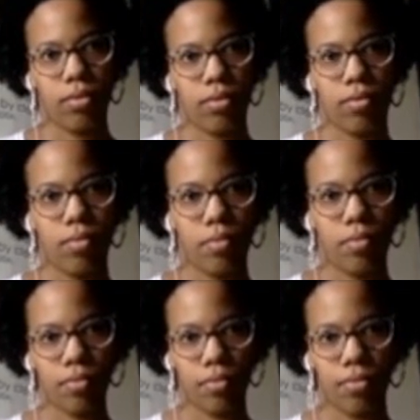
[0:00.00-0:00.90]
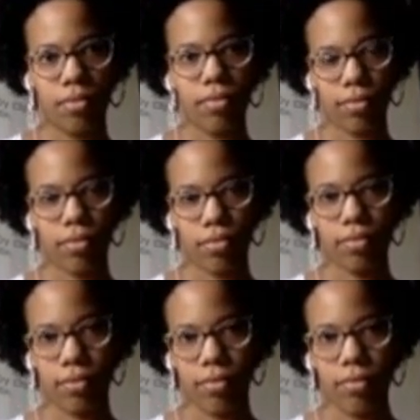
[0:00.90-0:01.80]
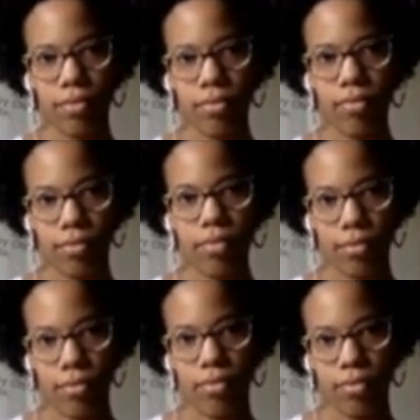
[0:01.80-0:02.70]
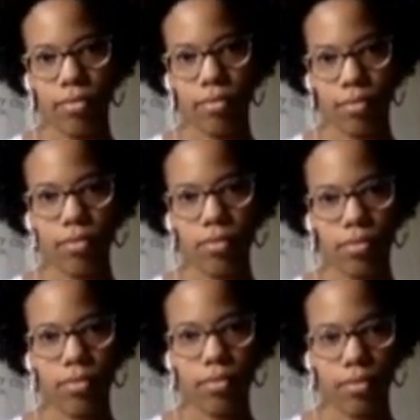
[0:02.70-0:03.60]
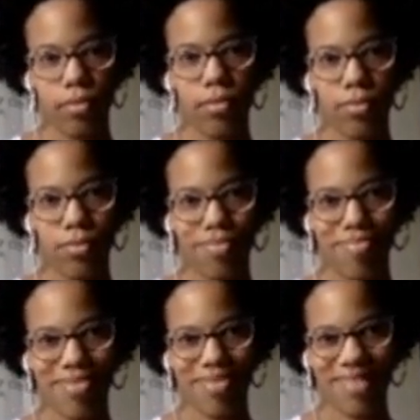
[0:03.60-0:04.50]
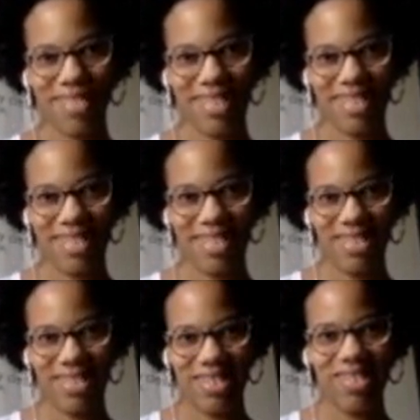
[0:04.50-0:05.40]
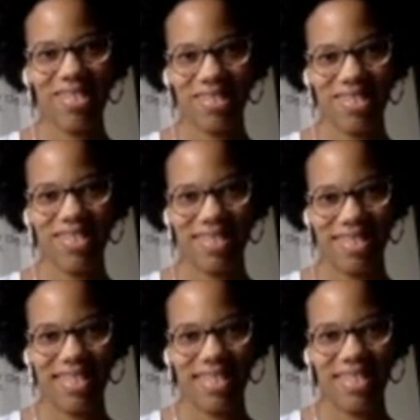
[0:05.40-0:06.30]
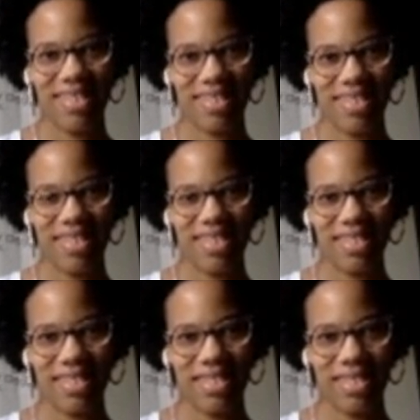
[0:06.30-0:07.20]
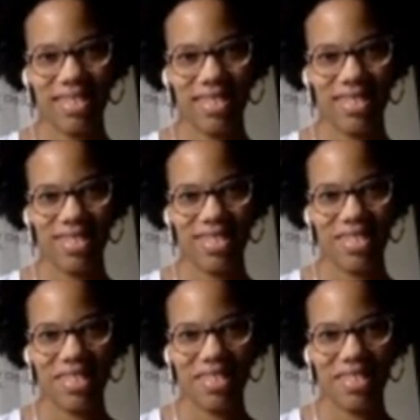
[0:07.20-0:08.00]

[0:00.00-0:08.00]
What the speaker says: [no speech]